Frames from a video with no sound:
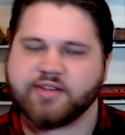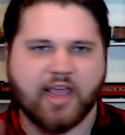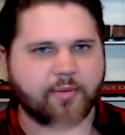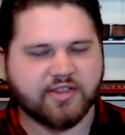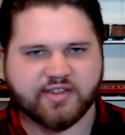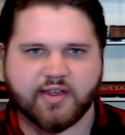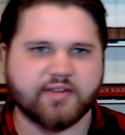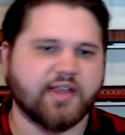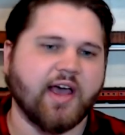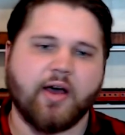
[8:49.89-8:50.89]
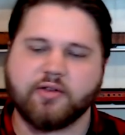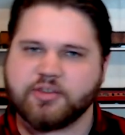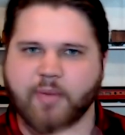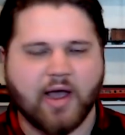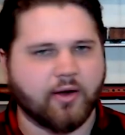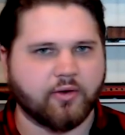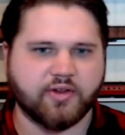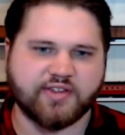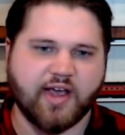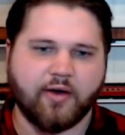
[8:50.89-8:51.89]
The ABC is out,
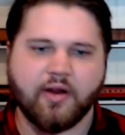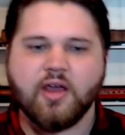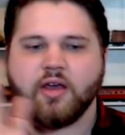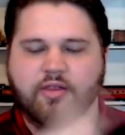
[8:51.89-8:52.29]
SPYRAL is out,